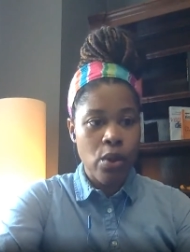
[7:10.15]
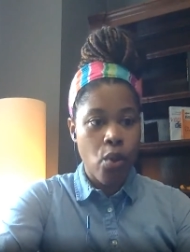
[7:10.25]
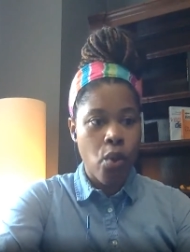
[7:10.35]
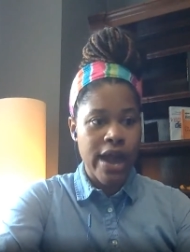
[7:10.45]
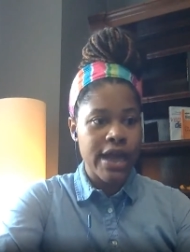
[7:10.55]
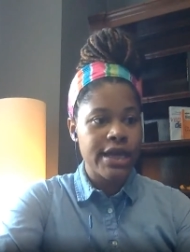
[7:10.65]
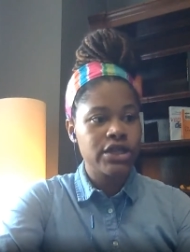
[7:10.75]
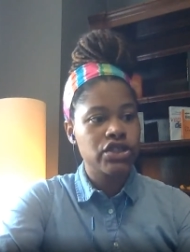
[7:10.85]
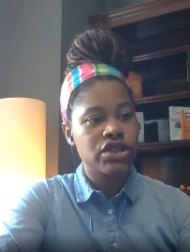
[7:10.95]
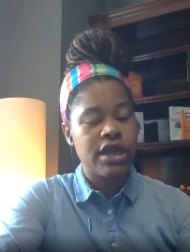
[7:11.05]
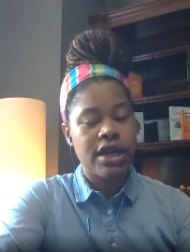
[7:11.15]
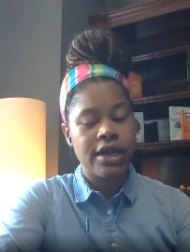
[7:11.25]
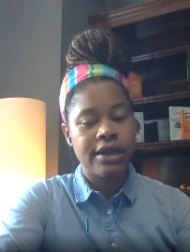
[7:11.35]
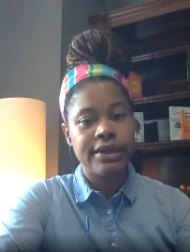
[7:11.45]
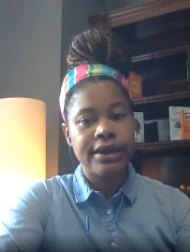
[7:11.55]
wage,
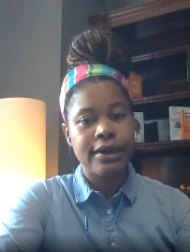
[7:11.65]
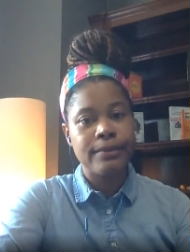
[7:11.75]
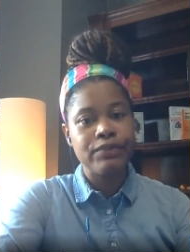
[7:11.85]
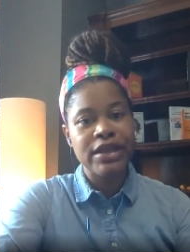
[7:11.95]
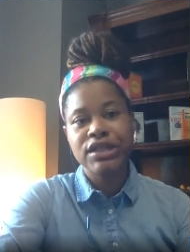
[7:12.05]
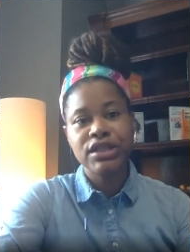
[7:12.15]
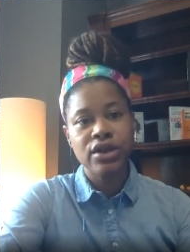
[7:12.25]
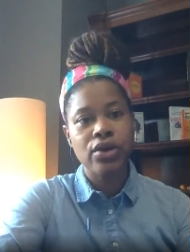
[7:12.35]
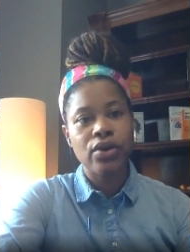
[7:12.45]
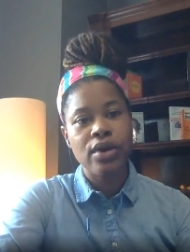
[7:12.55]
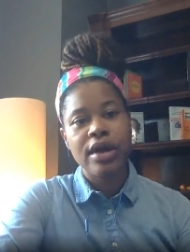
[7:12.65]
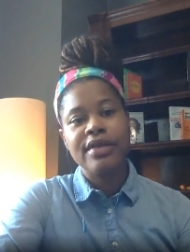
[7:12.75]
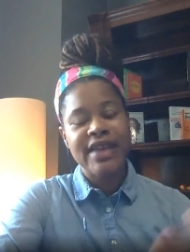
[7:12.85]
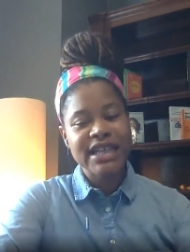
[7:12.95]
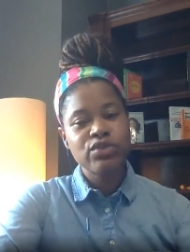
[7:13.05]
and so
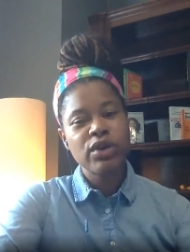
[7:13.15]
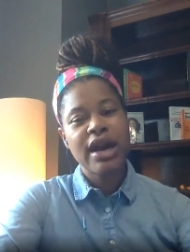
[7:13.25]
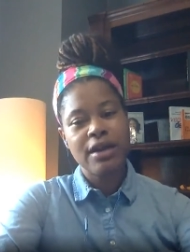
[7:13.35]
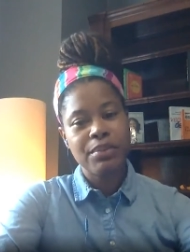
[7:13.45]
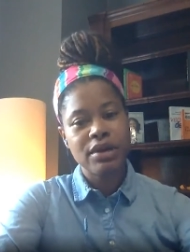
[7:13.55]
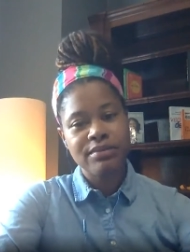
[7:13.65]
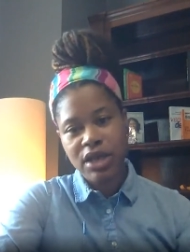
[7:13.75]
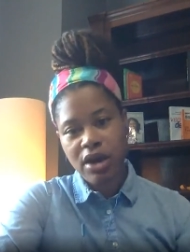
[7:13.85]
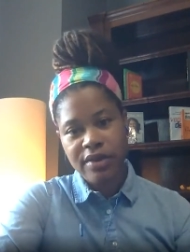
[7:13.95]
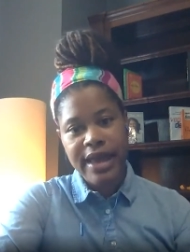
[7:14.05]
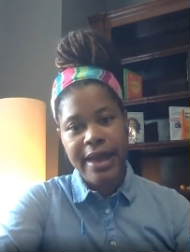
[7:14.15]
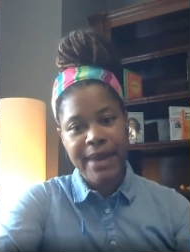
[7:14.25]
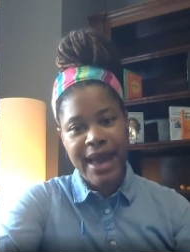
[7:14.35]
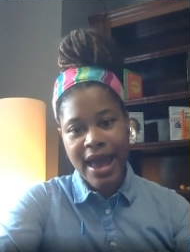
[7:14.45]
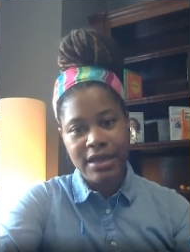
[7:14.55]
that's what kind of put me on that
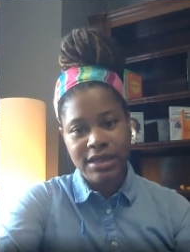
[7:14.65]
path: